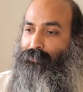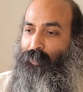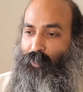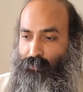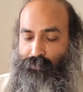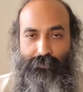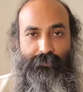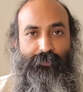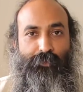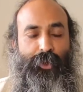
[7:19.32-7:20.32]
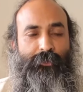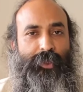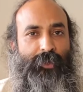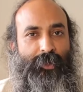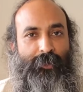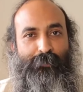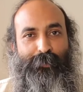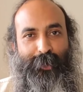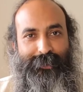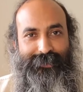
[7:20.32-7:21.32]
you know, for everything we have a
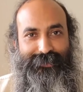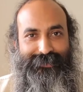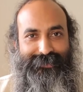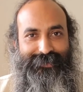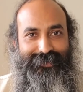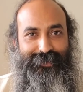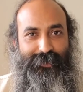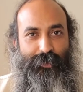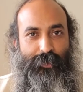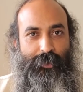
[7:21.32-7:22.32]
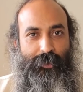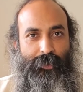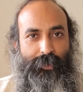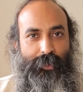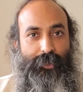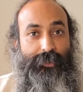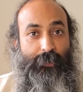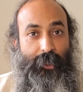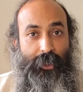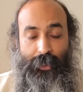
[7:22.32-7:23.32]
process.
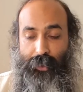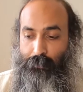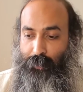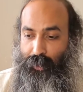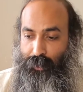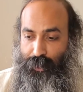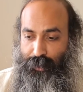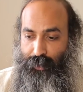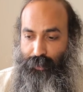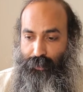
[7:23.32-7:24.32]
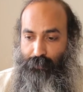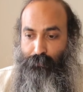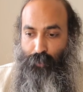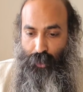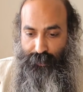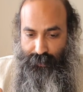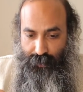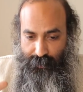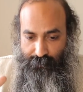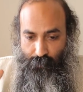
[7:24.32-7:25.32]
Similarly, Patanjali created the
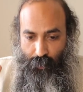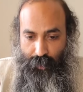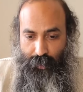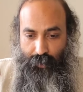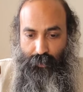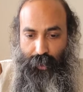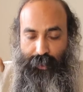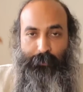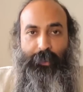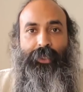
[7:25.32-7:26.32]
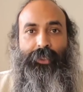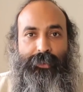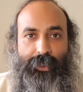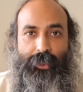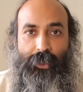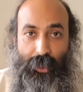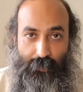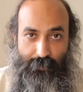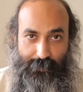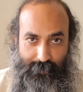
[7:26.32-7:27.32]
process for experiencing
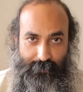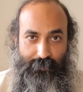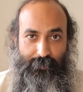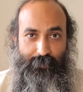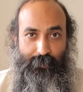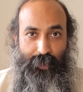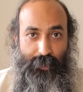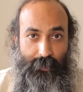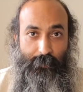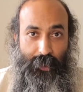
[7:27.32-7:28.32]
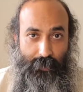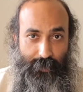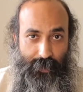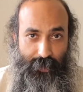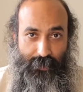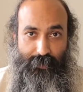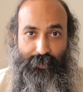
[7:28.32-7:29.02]
life. Hear me out again.